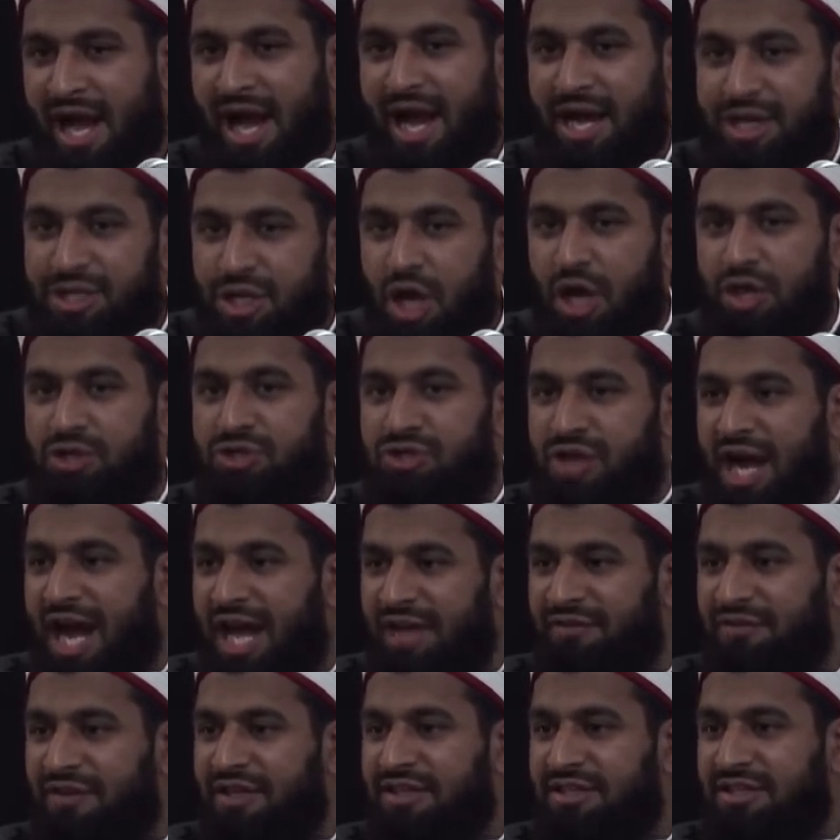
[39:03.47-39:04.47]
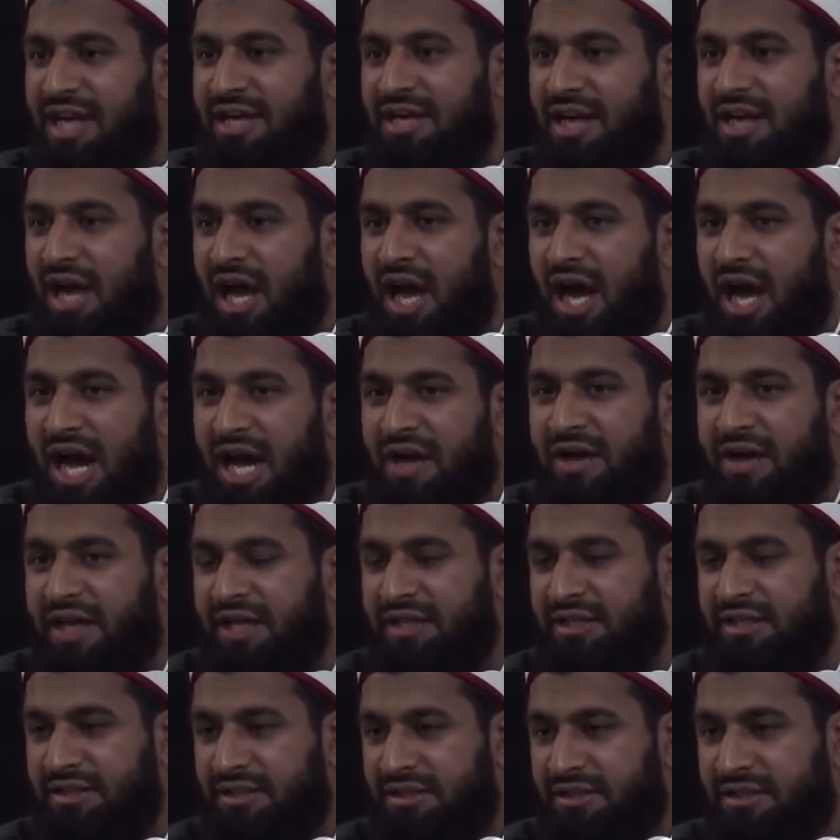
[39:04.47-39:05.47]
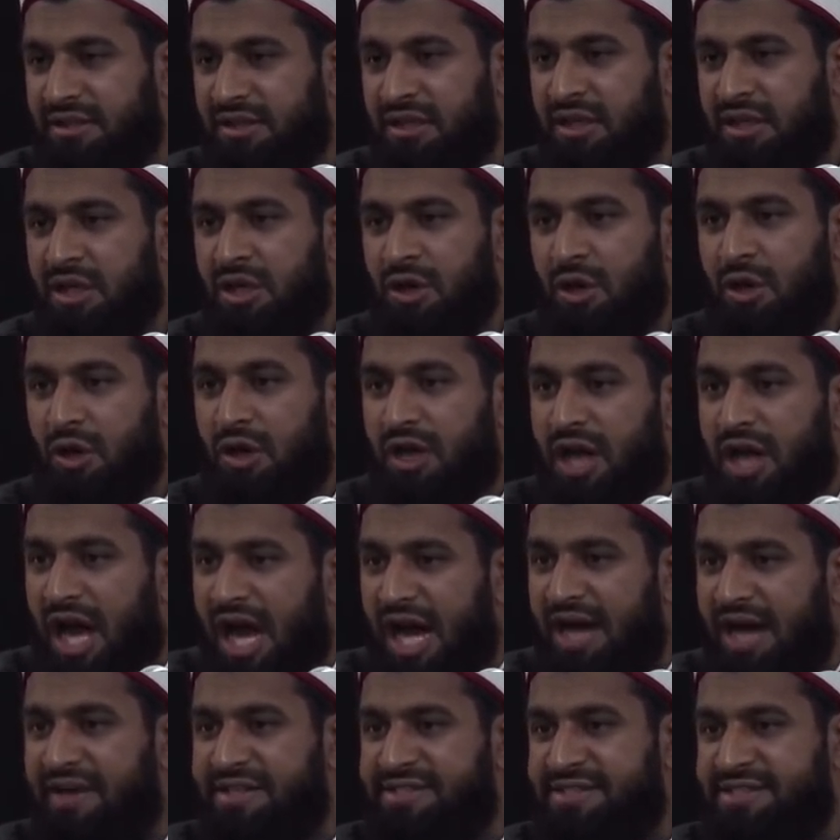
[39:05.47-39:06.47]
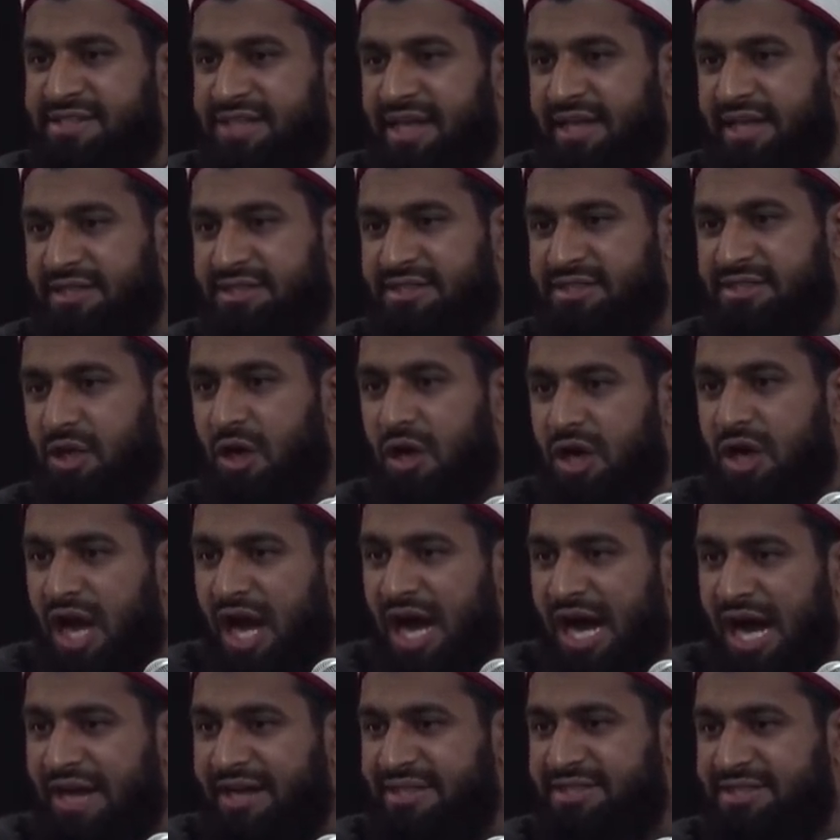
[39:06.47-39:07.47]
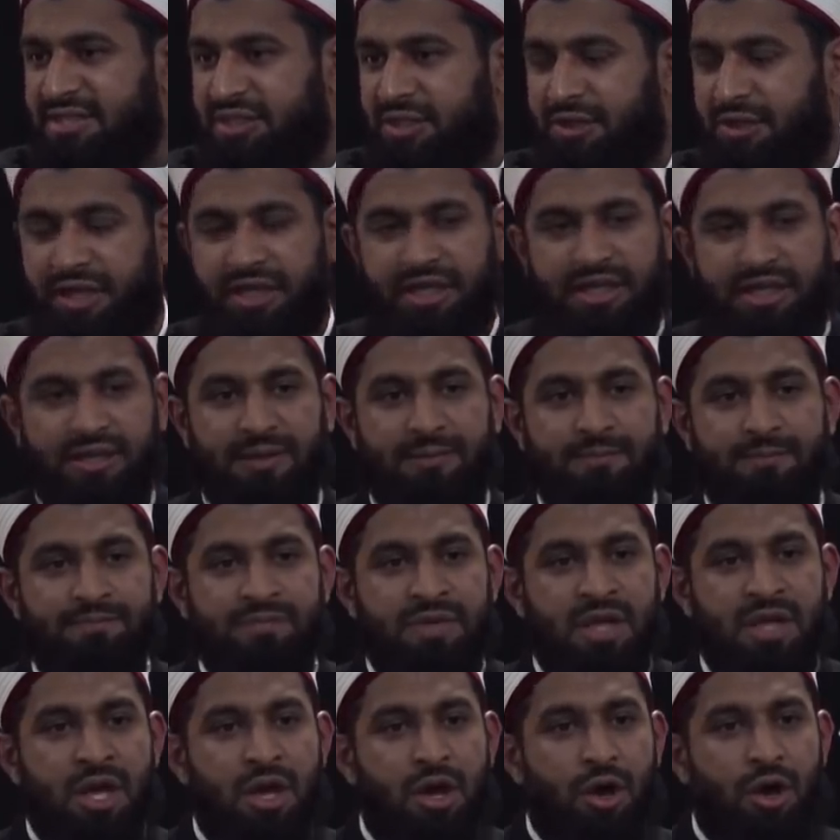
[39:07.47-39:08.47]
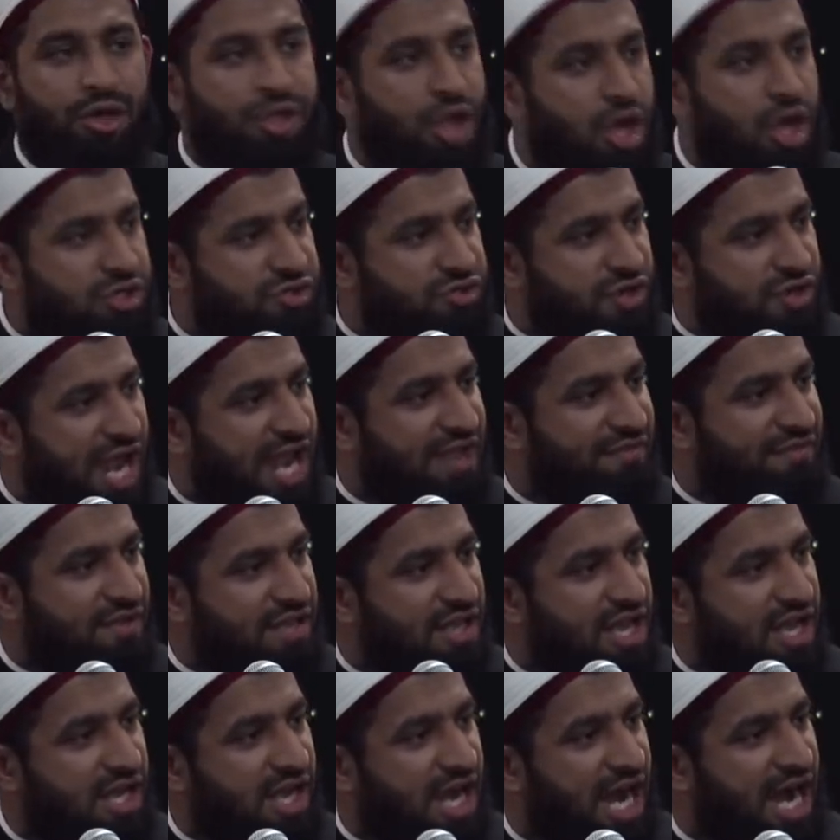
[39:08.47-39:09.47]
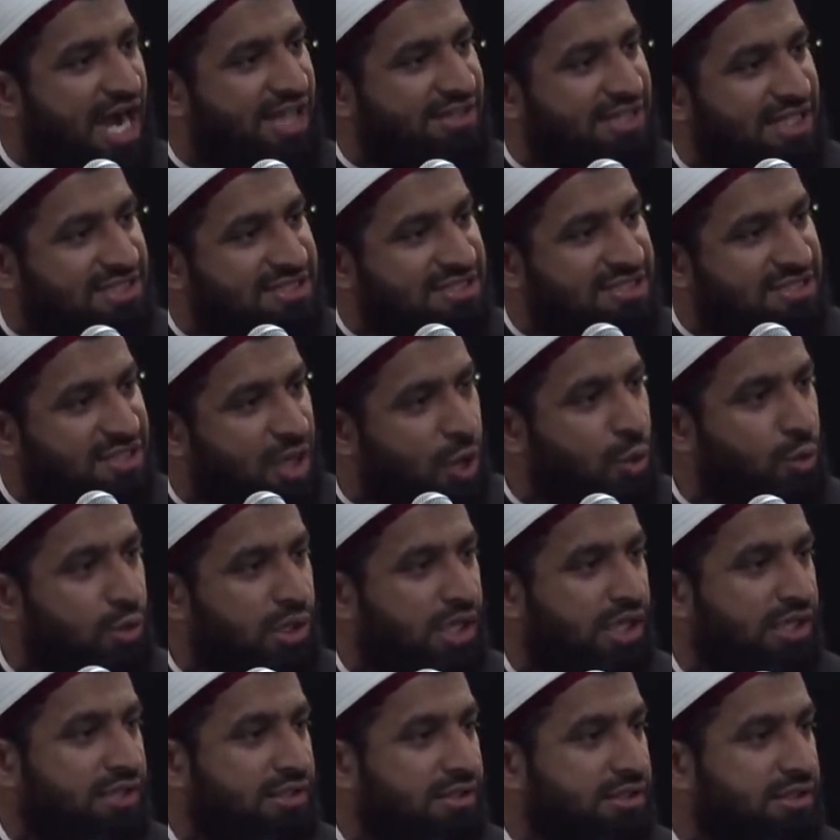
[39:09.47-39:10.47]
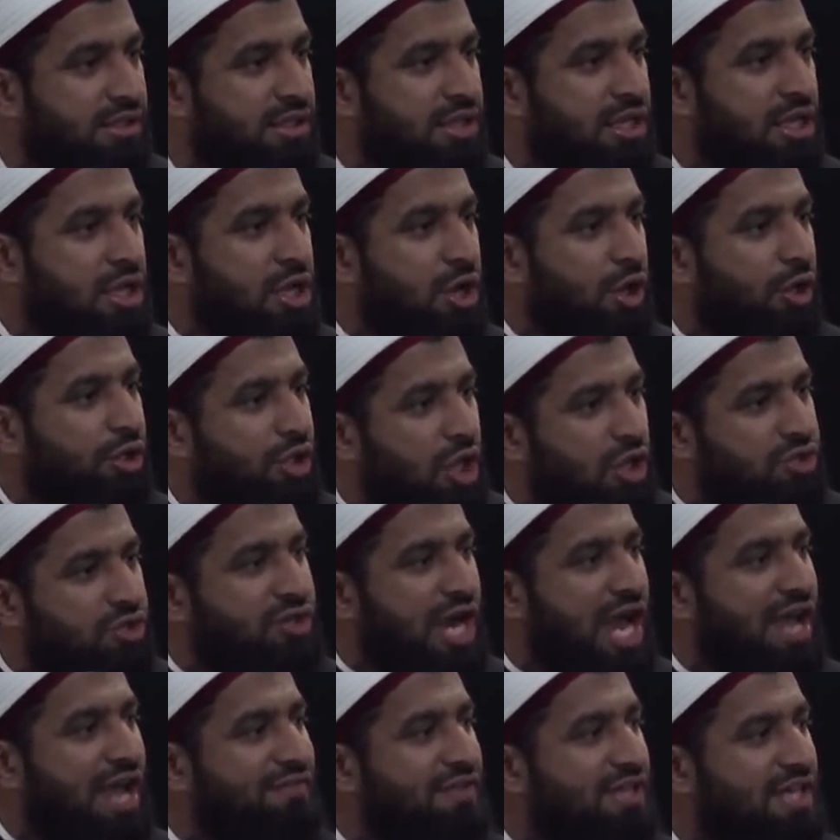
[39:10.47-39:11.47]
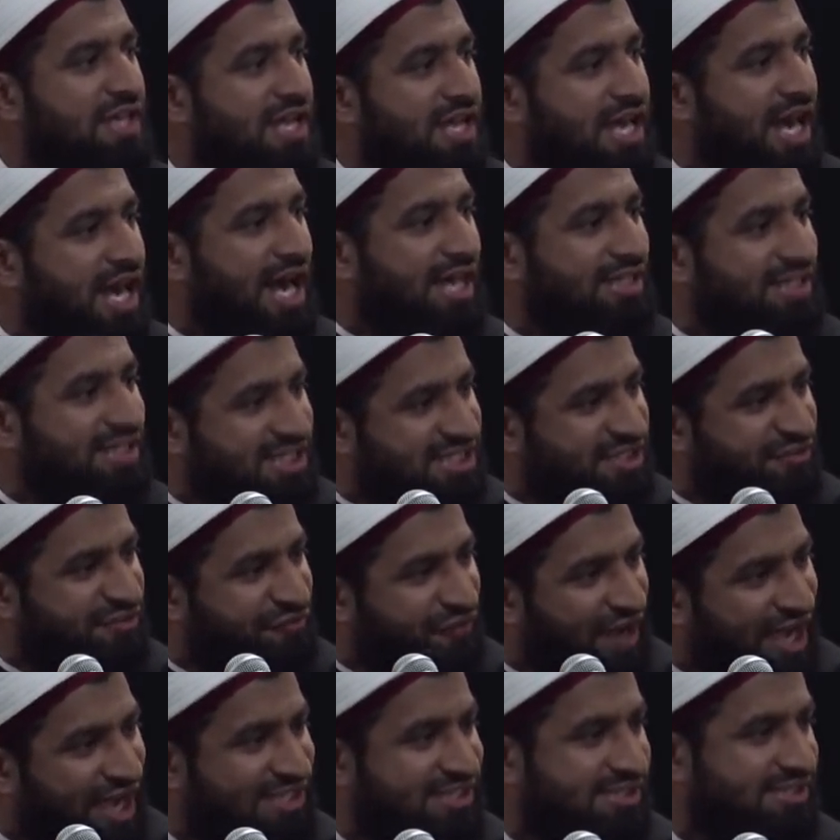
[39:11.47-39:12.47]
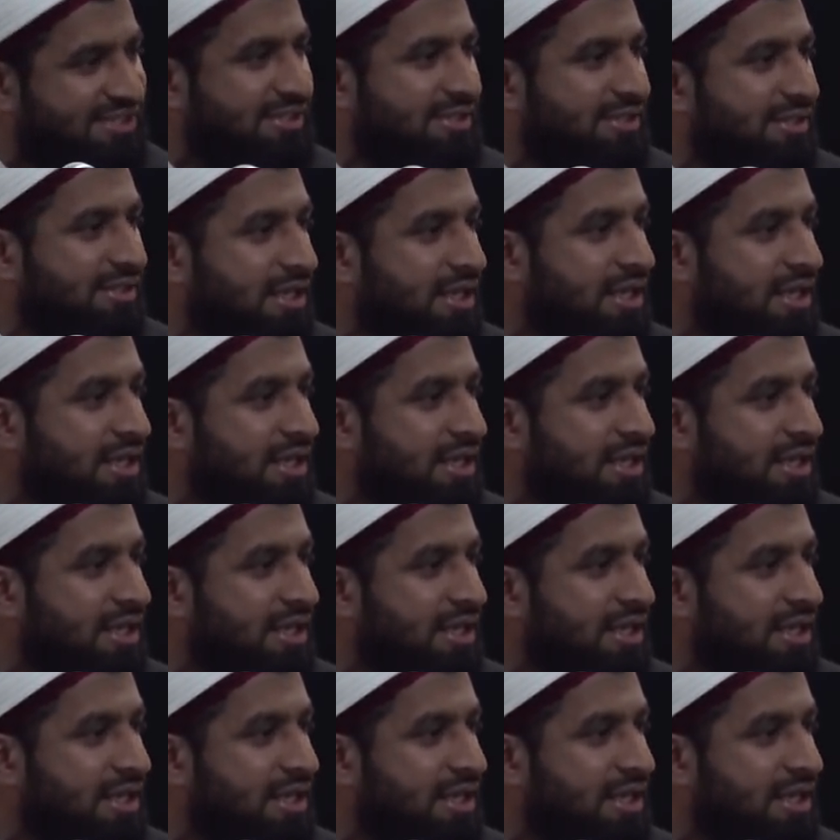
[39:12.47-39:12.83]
and you're driving that R8, or a RS6, or a RS3, or you're driving a car that's stolen, or you're driving a car that's fast,